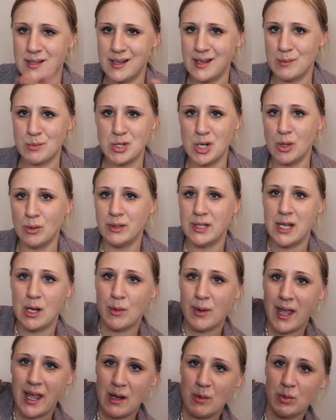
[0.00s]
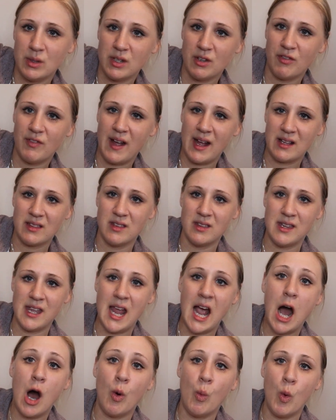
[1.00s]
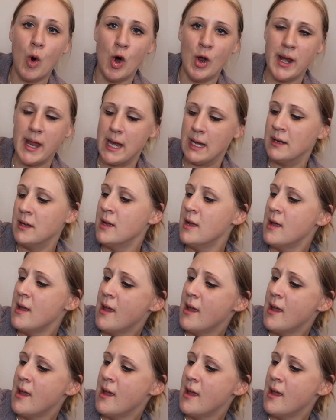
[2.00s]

and I'm totally okay with the fact that they are worn in.